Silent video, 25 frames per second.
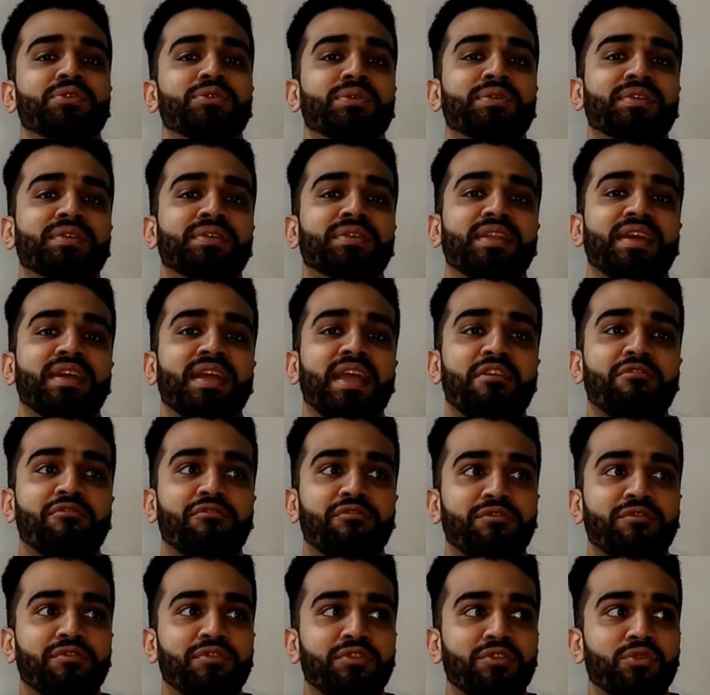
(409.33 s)
you can,
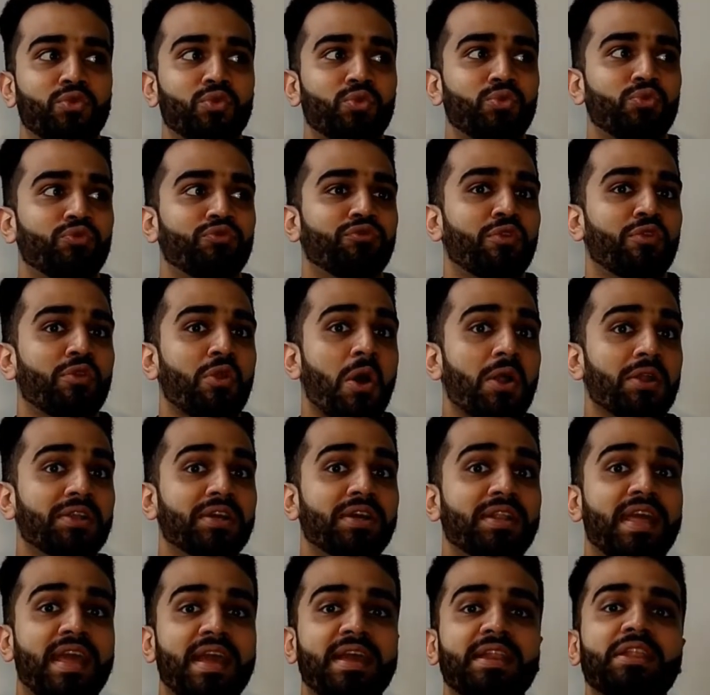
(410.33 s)
if you've not
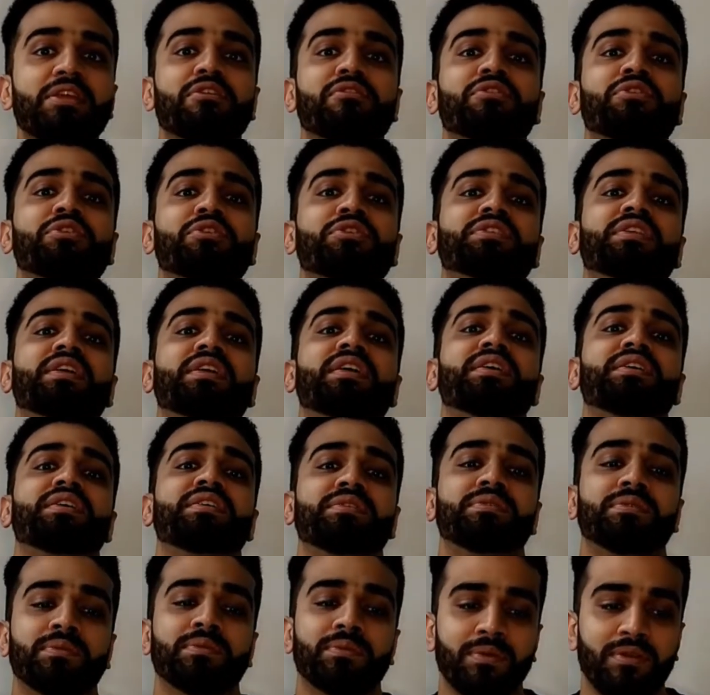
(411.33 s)
done any of those
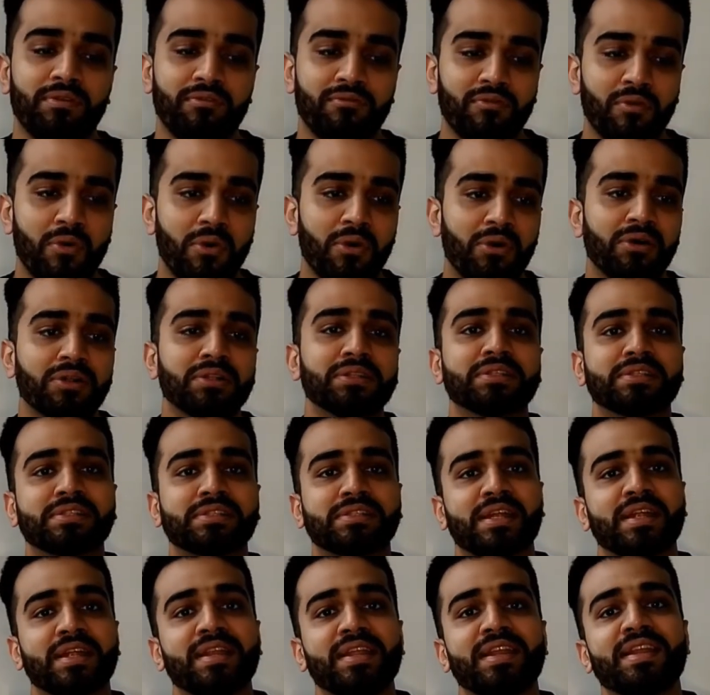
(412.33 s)
things, we've all
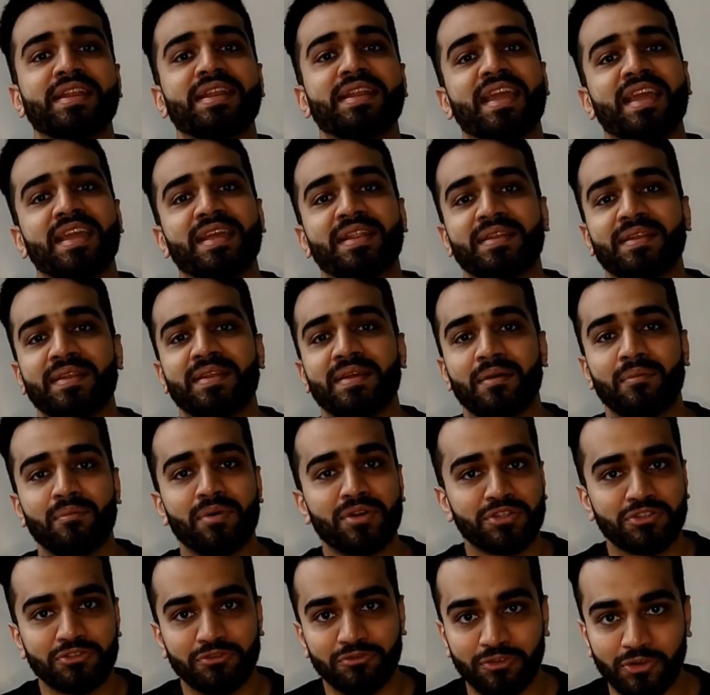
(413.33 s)
studied in a
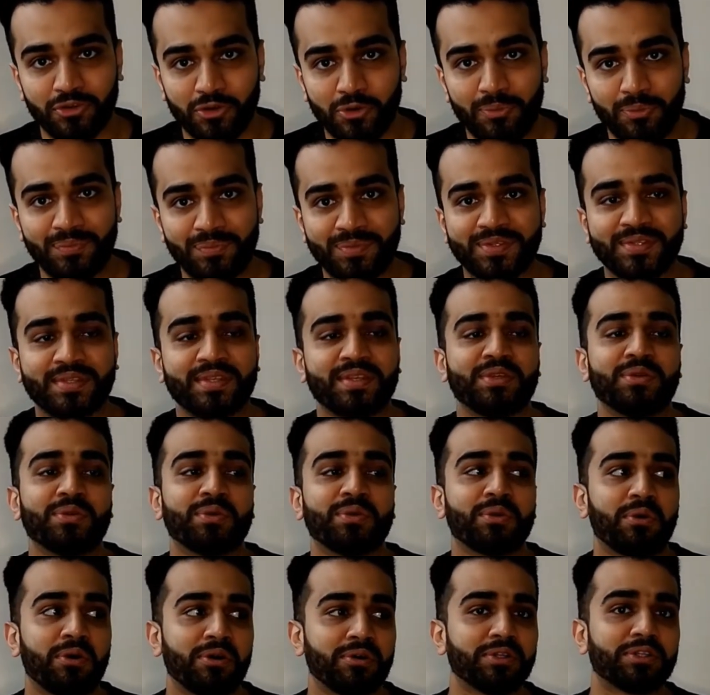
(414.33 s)
bunch of groups,
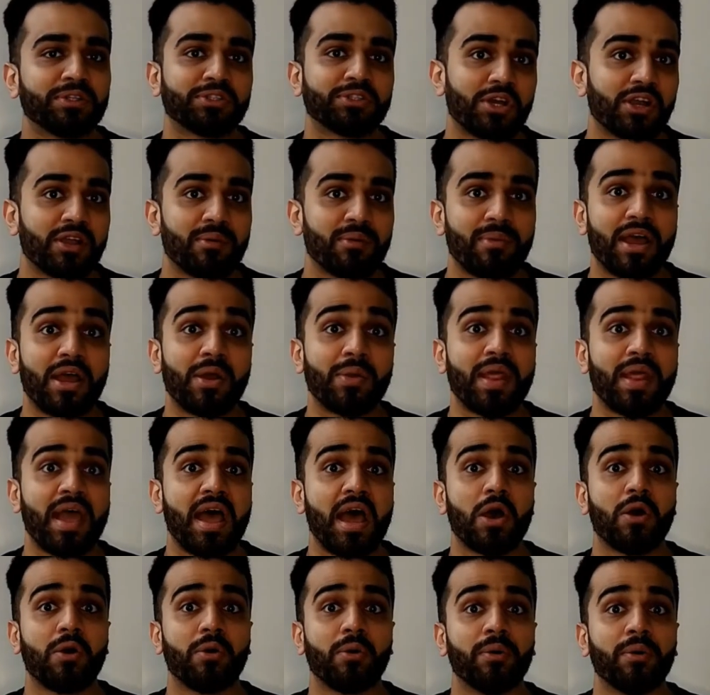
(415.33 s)
you can always talk about
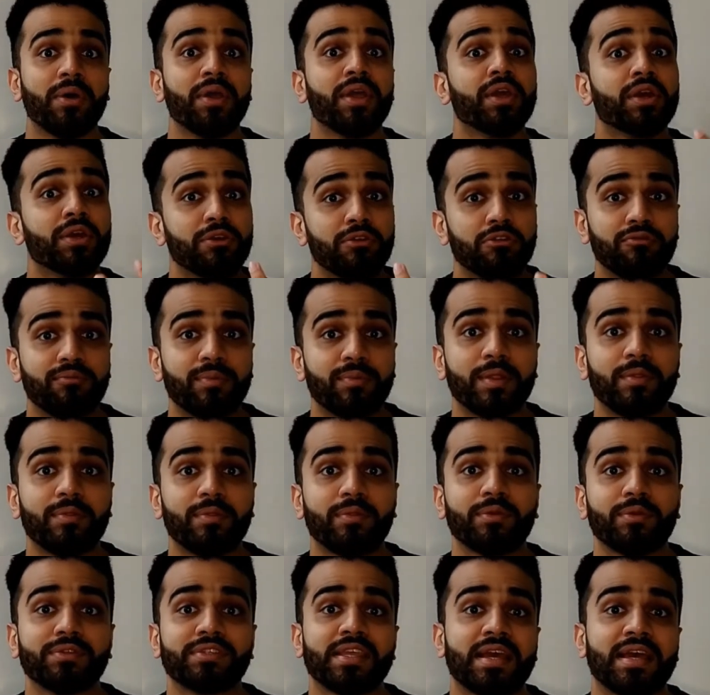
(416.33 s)
how you've been
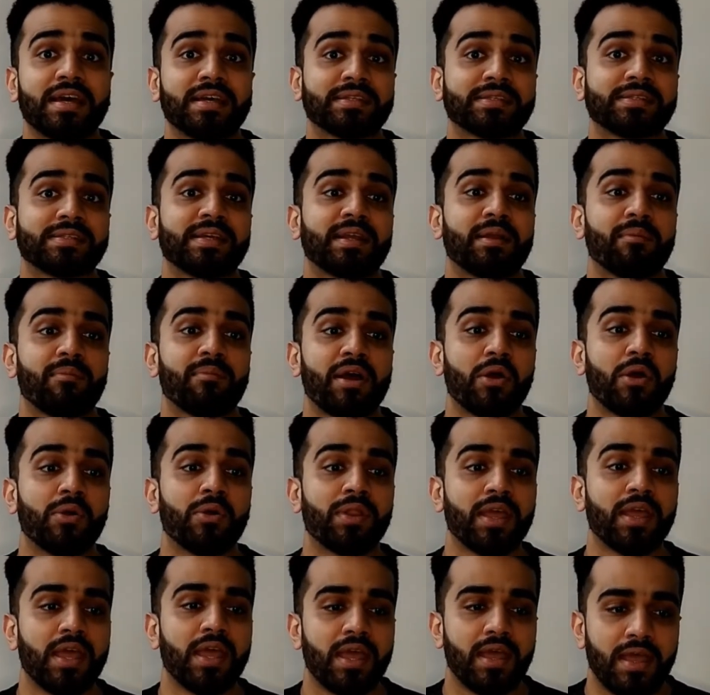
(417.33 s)
enthusiastic
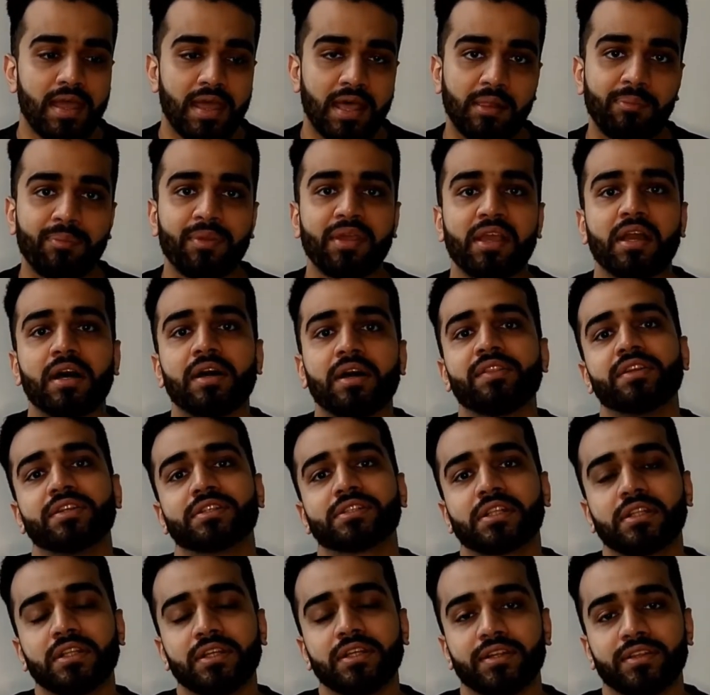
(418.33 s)
about helping
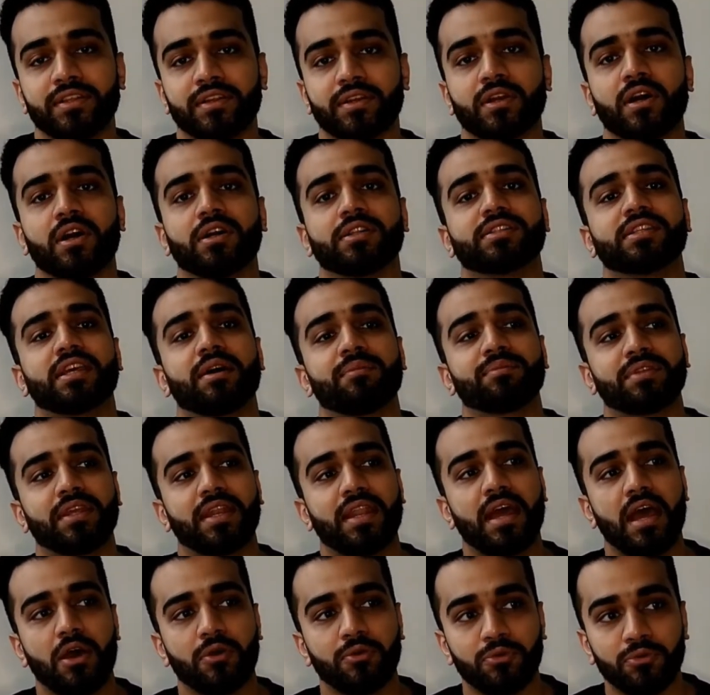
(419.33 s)
others clear their concepts
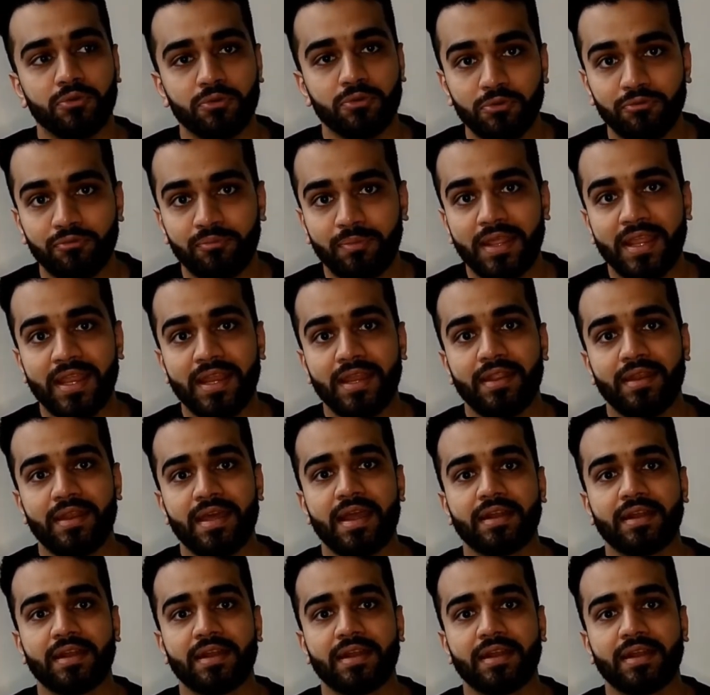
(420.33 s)
and how you've played an